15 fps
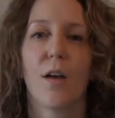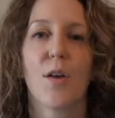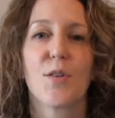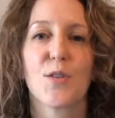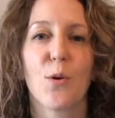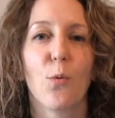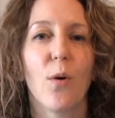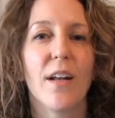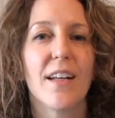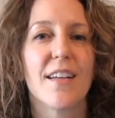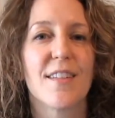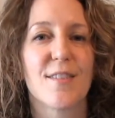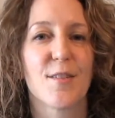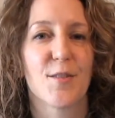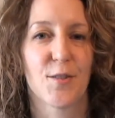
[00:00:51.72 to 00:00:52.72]
So what
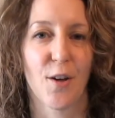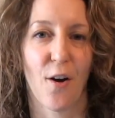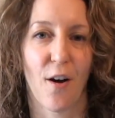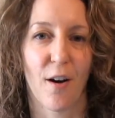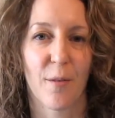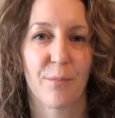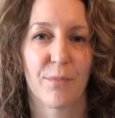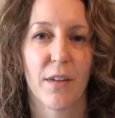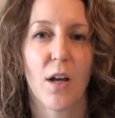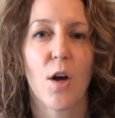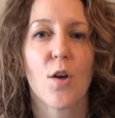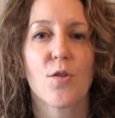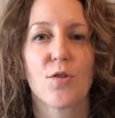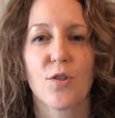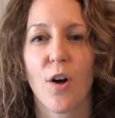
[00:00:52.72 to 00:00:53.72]
is a scar?
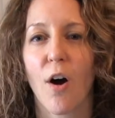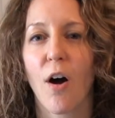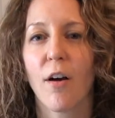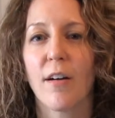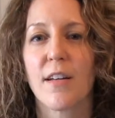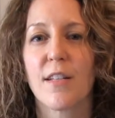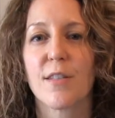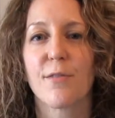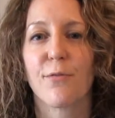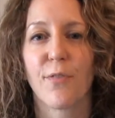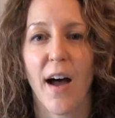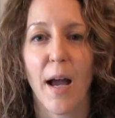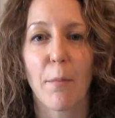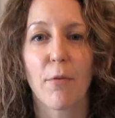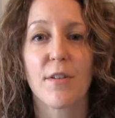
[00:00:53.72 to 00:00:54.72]
Scar is
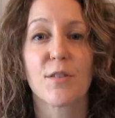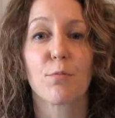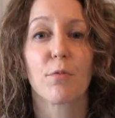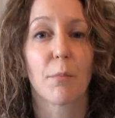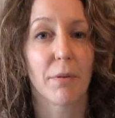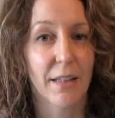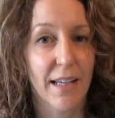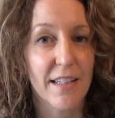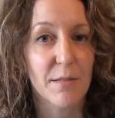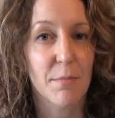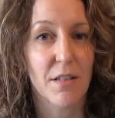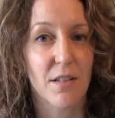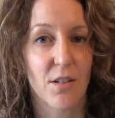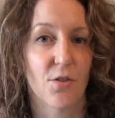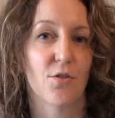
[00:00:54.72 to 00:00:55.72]
fibrous
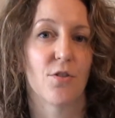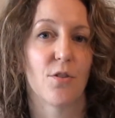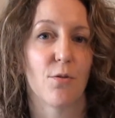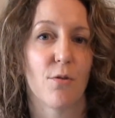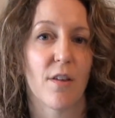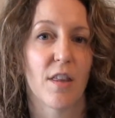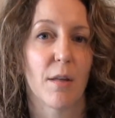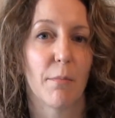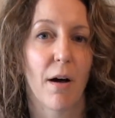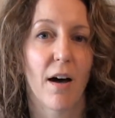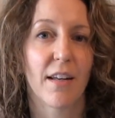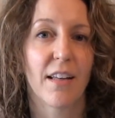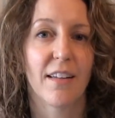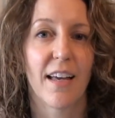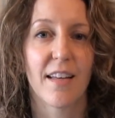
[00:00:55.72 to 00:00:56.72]
replacement tissue that the
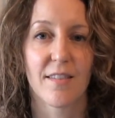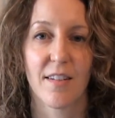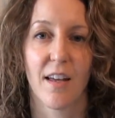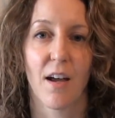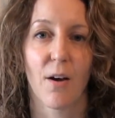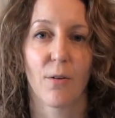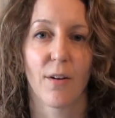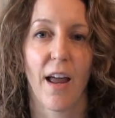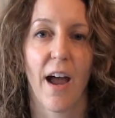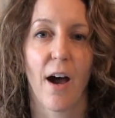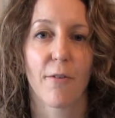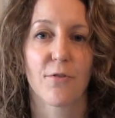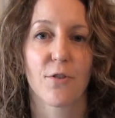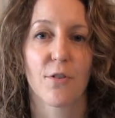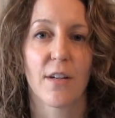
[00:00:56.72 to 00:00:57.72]
body lays down
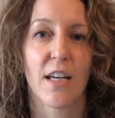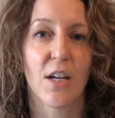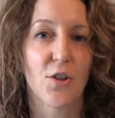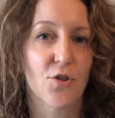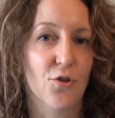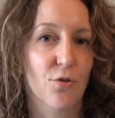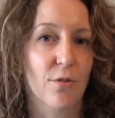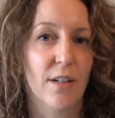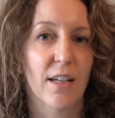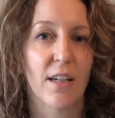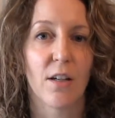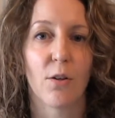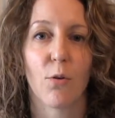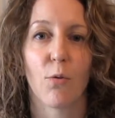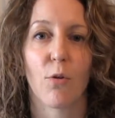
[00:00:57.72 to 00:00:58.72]
after
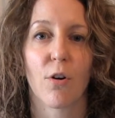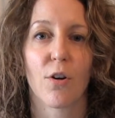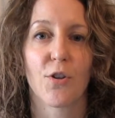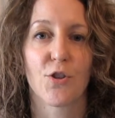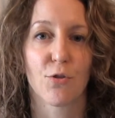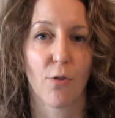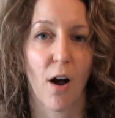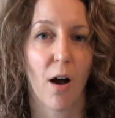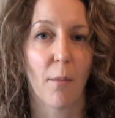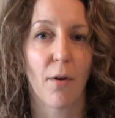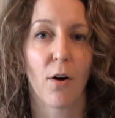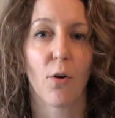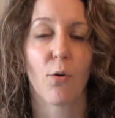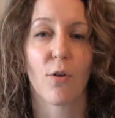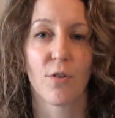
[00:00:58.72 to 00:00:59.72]
injury or
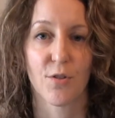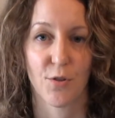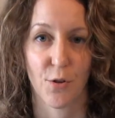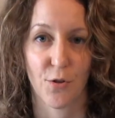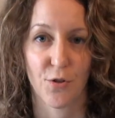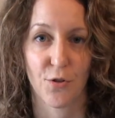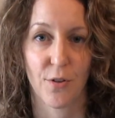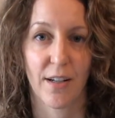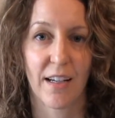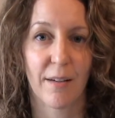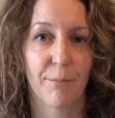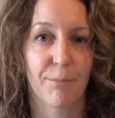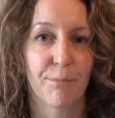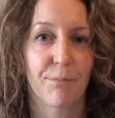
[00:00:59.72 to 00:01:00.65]
trauma or surgery.